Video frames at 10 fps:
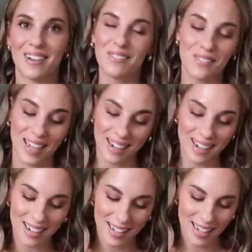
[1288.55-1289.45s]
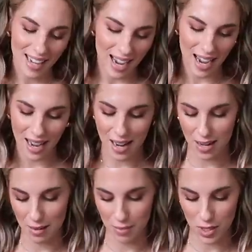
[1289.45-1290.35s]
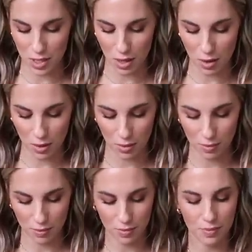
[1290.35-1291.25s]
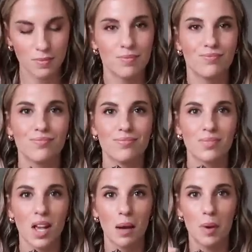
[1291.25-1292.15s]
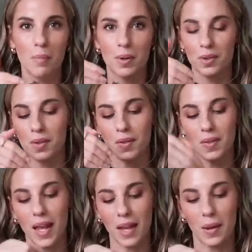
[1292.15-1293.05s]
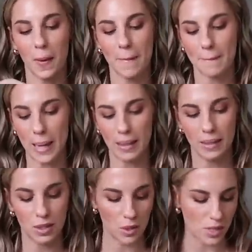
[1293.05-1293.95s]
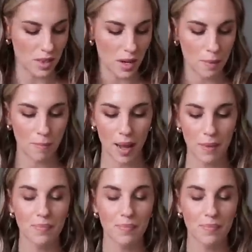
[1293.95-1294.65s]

don't fit her. Um, so I'm hoping her little leg goes in there. But